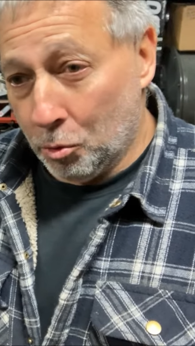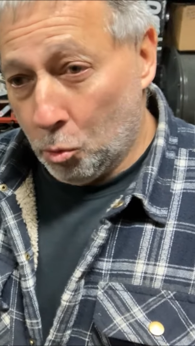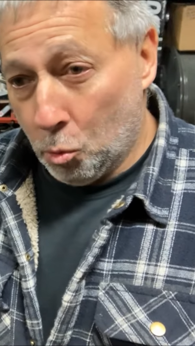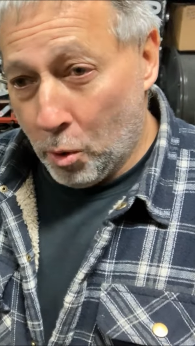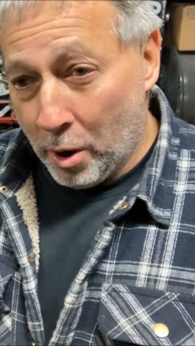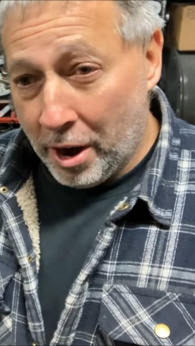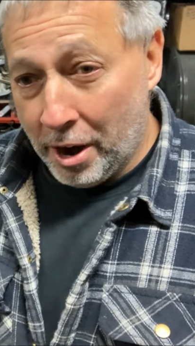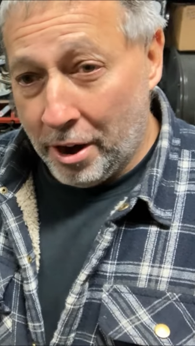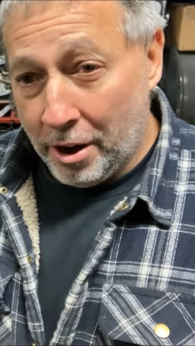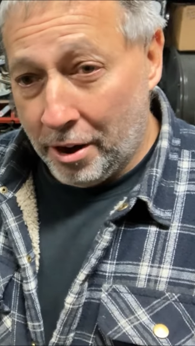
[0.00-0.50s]

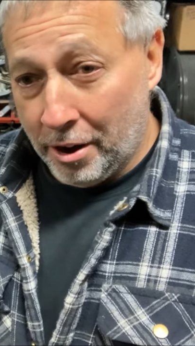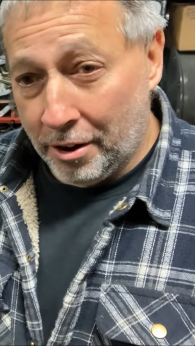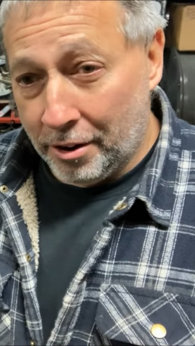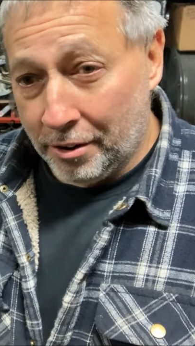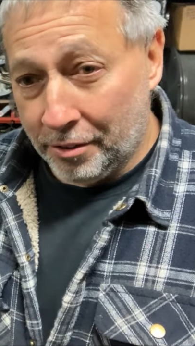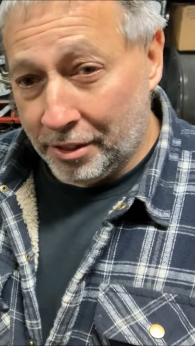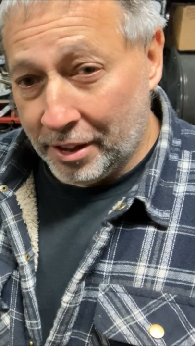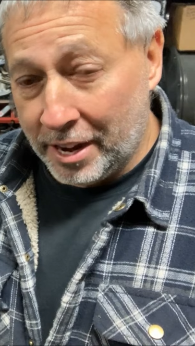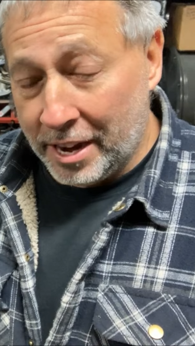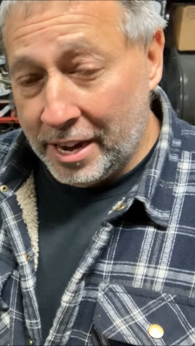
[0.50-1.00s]

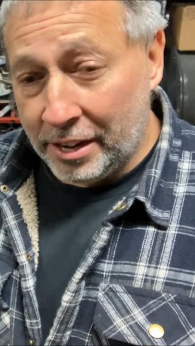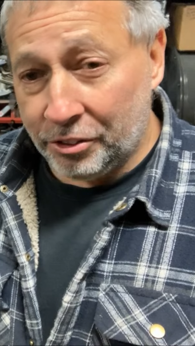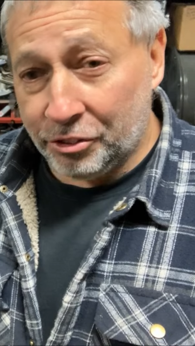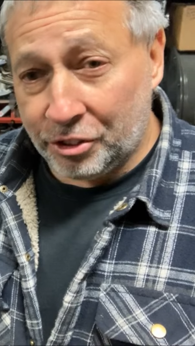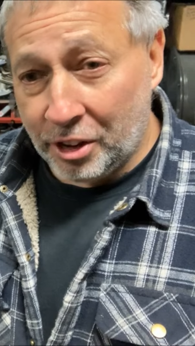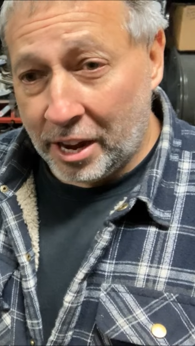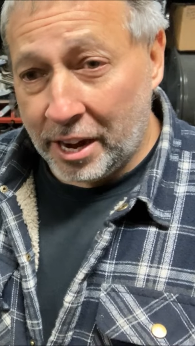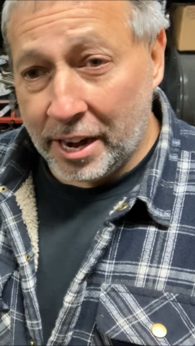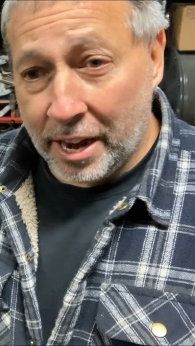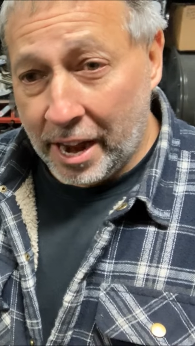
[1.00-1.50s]
Where the heat
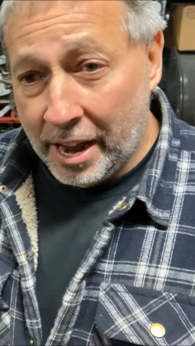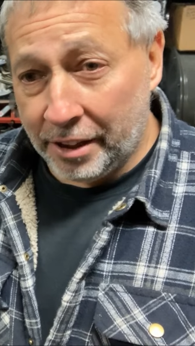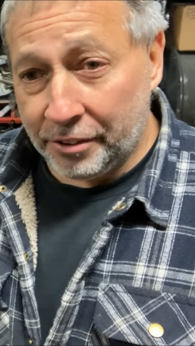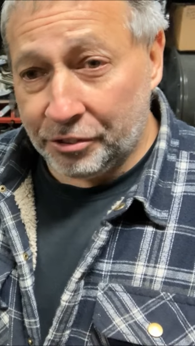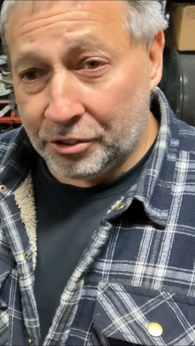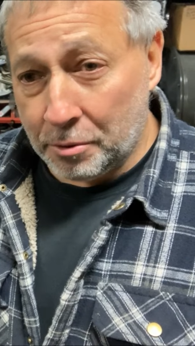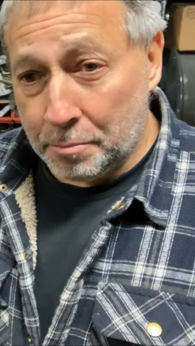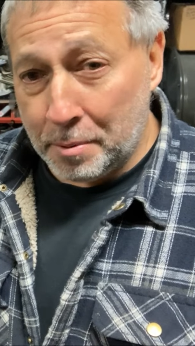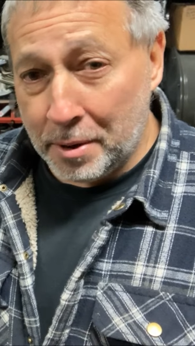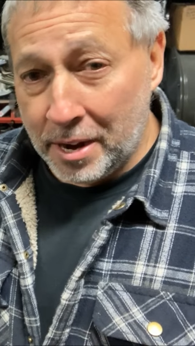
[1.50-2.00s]
setting
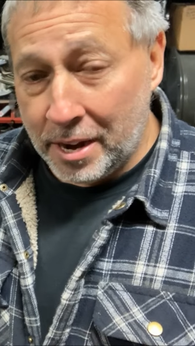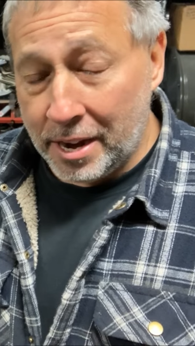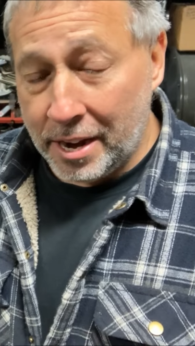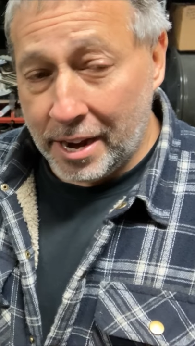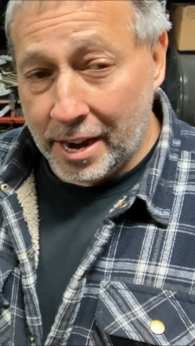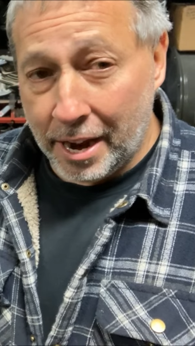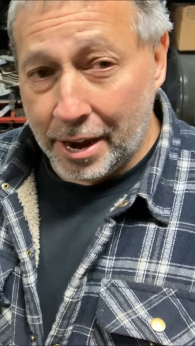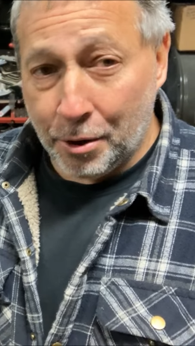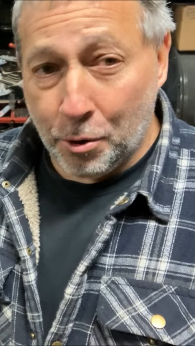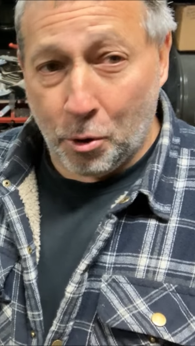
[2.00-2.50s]
has to
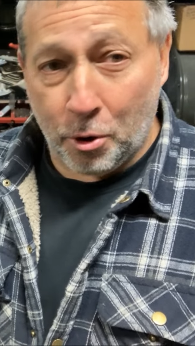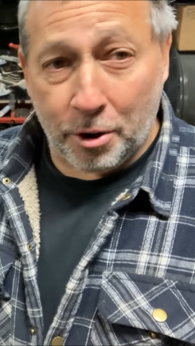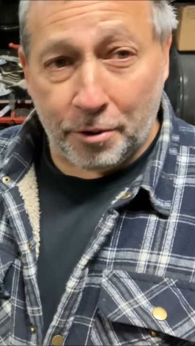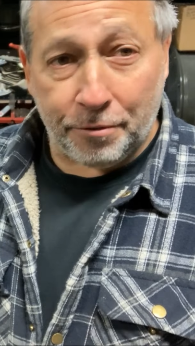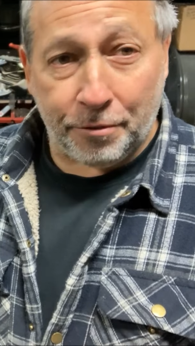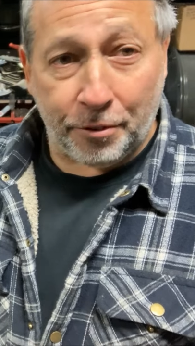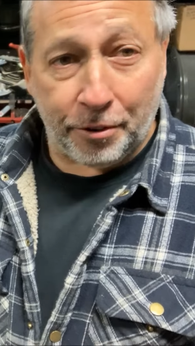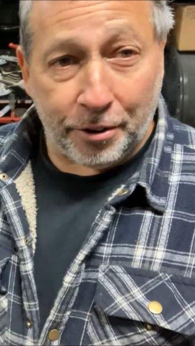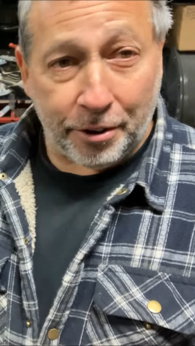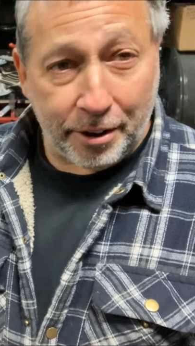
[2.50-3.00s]
be in order
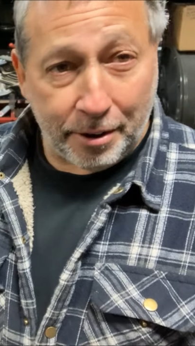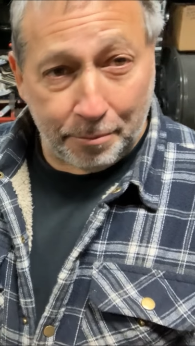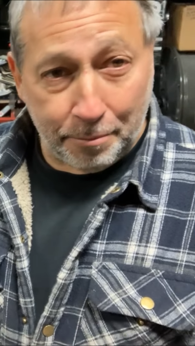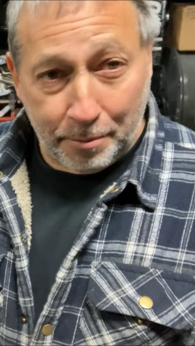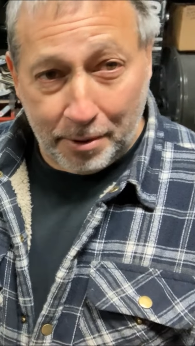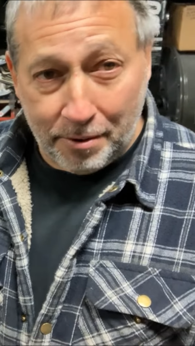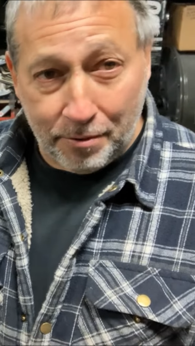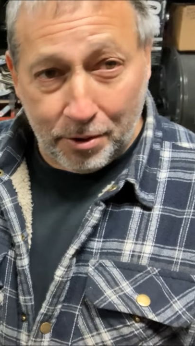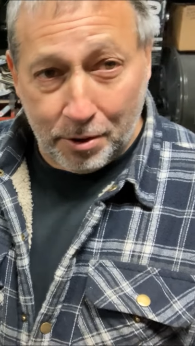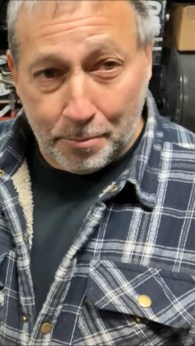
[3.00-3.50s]
for it
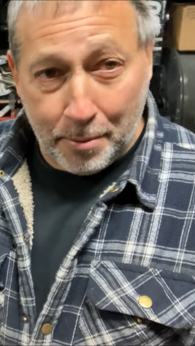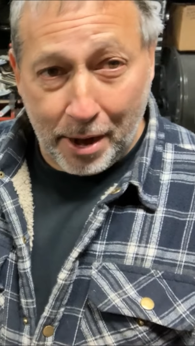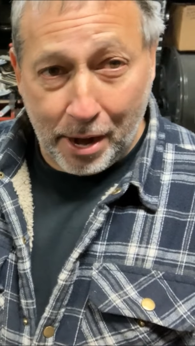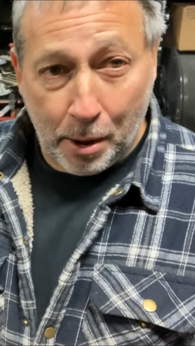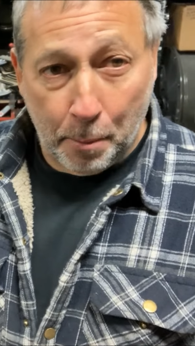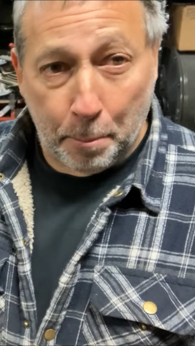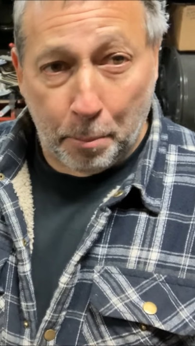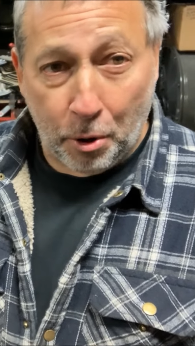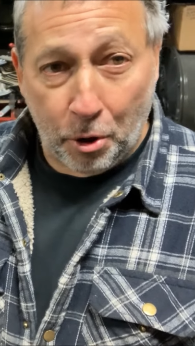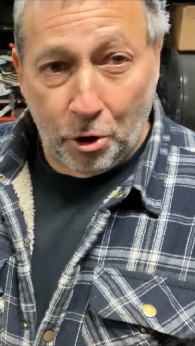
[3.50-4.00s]
even to
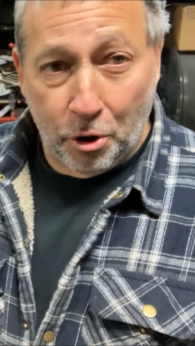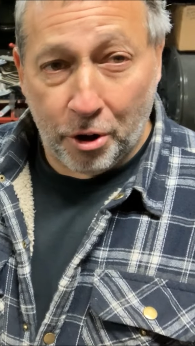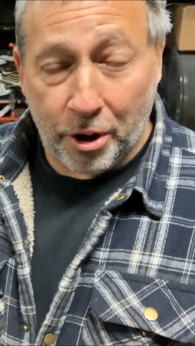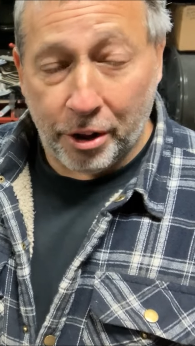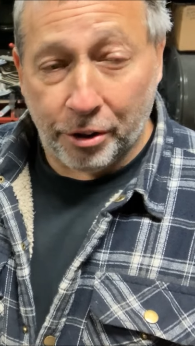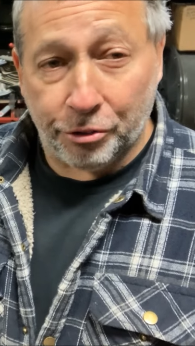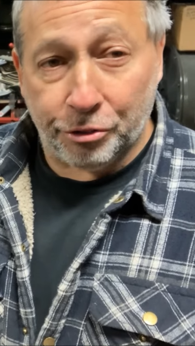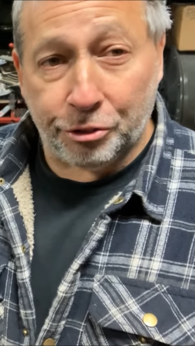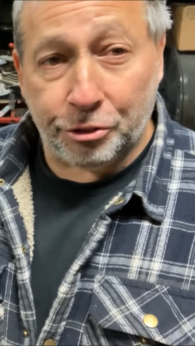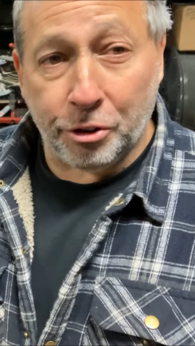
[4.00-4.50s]
make a burn
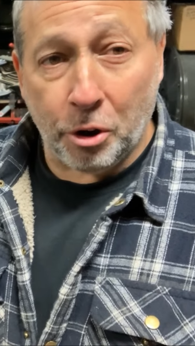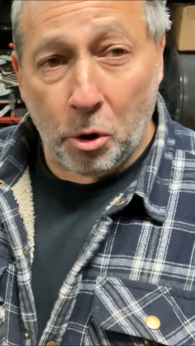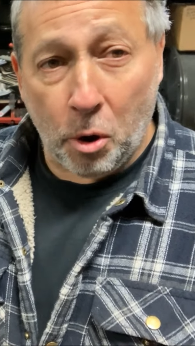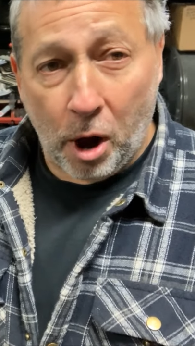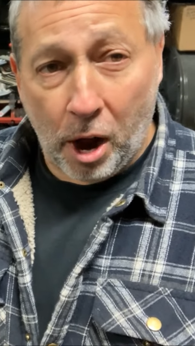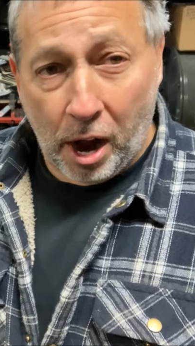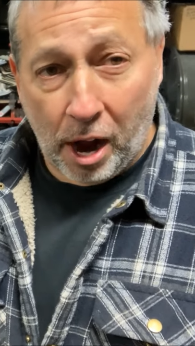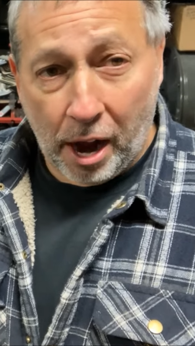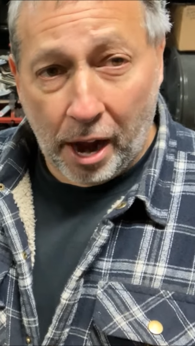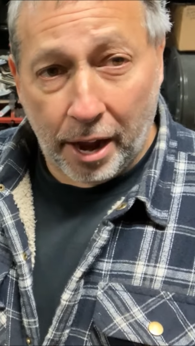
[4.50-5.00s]
is
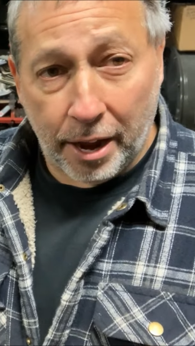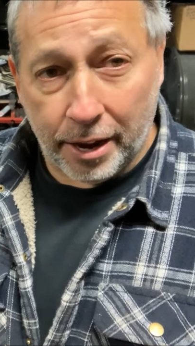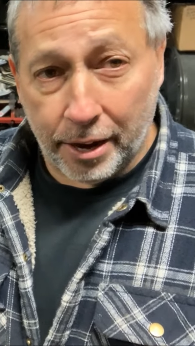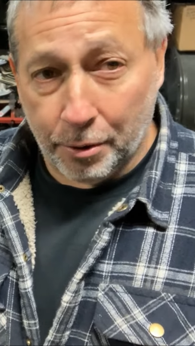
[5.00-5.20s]
so hot,